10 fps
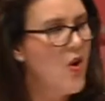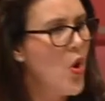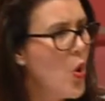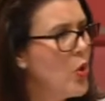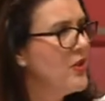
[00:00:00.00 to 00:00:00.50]

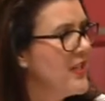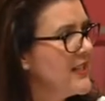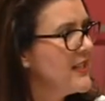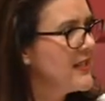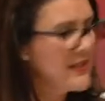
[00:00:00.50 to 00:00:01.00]
All
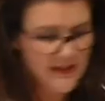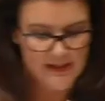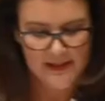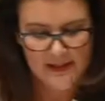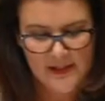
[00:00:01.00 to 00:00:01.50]
this
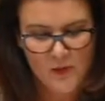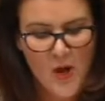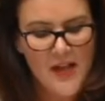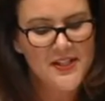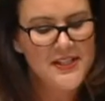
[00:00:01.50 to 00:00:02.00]

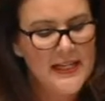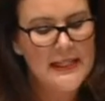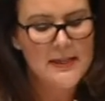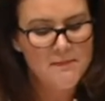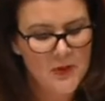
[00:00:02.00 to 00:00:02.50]
while
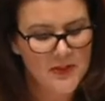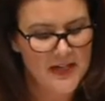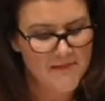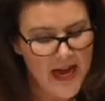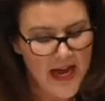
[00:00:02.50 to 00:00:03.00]
steadily building
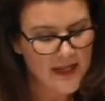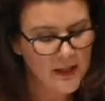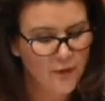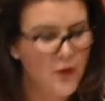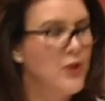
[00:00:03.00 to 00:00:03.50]
a market
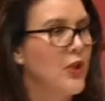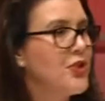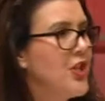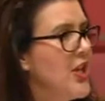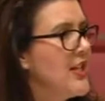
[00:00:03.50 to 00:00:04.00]
for an
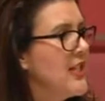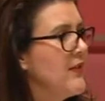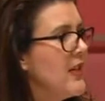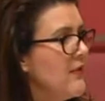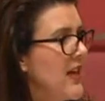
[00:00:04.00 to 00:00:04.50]
alternative
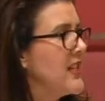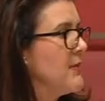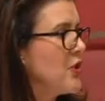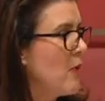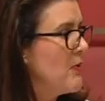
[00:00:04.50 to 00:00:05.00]

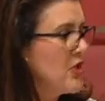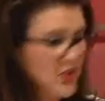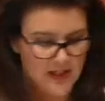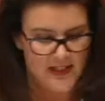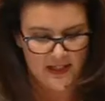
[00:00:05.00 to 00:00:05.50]
investment
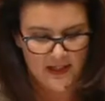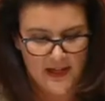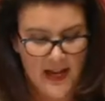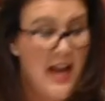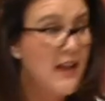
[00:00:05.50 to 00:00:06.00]
opportunity
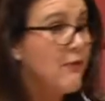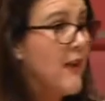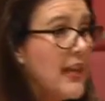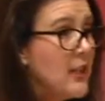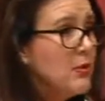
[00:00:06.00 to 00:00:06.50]

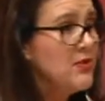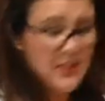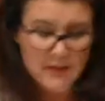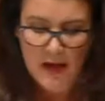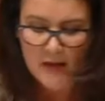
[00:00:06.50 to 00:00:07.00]
available to
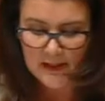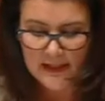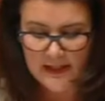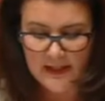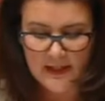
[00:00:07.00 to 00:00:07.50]
the
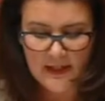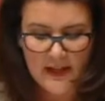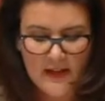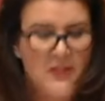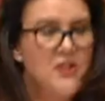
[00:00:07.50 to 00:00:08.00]
public
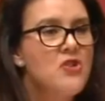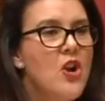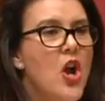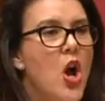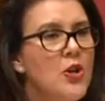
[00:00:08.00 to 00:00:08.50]
that
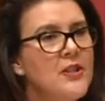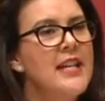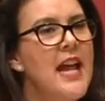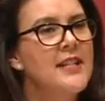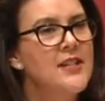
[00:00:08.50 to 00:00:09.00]
not only
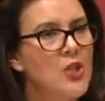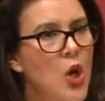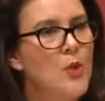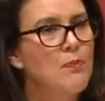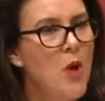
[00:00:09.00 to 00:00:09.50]
has
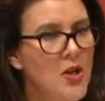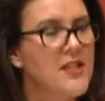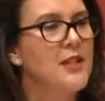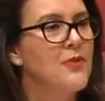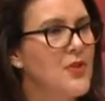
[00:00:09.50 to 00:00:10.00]

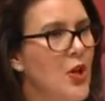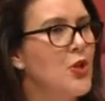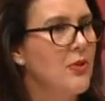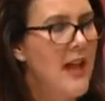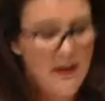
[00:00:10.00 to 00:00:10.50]
positive
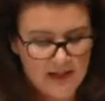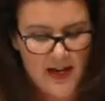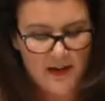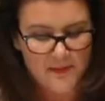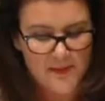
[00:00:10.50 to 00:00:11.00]
social
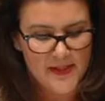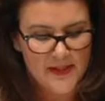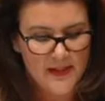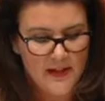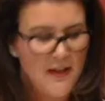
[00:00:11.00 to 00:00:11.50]
outcomes,
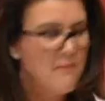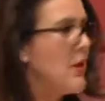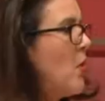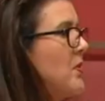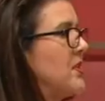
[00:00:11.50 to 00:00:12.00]
but
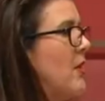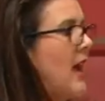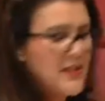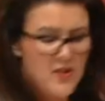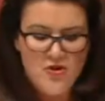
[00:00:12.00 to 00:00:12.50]
also
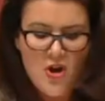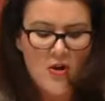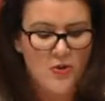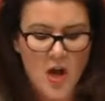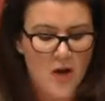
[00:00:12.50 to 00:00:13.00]
has
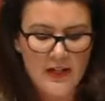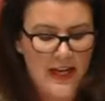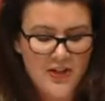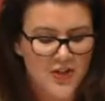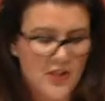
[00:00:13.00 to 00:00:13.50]
no
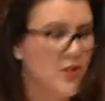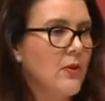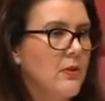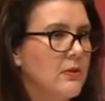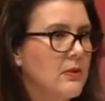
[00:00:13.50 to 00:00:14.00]
correlation at
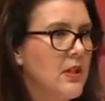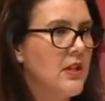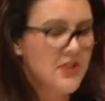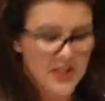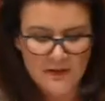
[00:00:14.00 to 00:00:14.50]
all
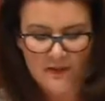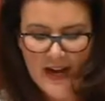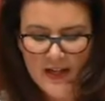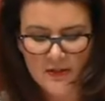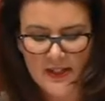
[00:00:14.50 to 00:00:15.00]
to the
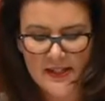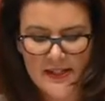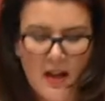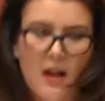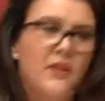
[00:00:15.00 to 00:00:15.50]
vagaries
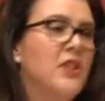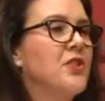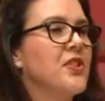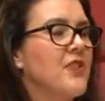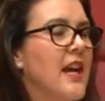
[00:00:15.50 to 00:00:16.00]
of
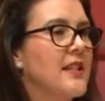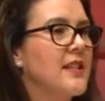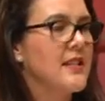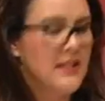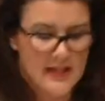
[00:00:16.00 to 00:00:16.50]
interest
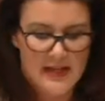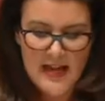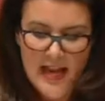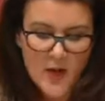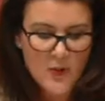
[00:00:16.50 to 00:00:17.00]
rates,
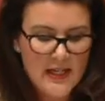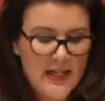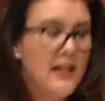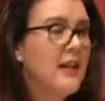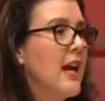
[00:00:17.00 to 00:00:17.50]

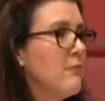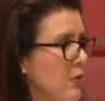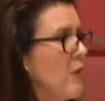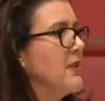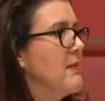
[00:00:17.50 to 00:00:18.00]
equity and
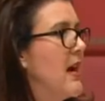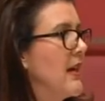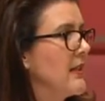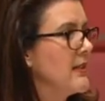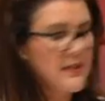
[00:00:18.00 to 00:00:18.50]
property
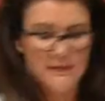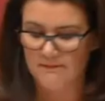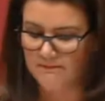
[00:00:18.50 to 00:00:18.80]
markets.